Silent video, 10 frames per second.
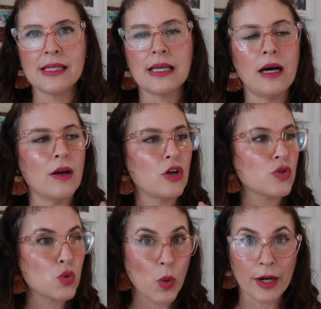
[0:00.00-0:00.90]
It's a
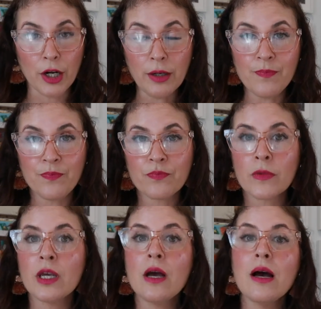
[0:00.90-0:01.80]
sweater,
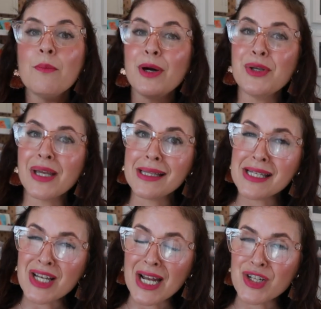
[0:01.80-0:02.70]
but you can
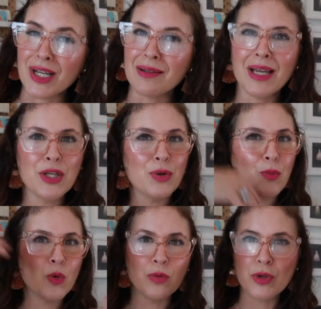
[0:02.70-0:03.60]
detach it and you
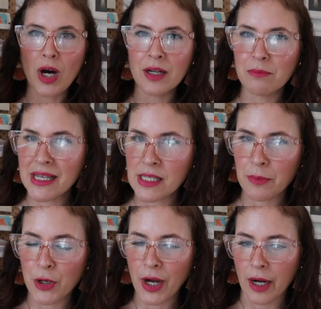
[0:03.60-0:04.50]
will not mess
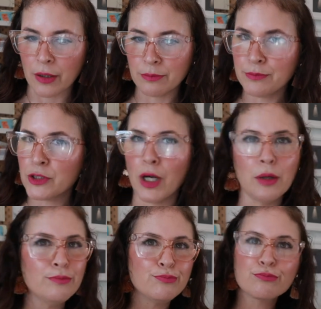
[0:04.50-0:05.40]
up your hair.
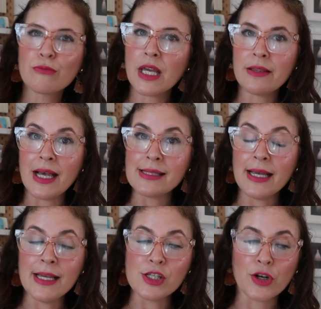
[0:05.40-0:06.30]
So that's the
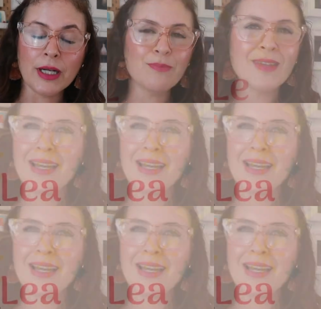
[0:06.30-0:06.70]
history.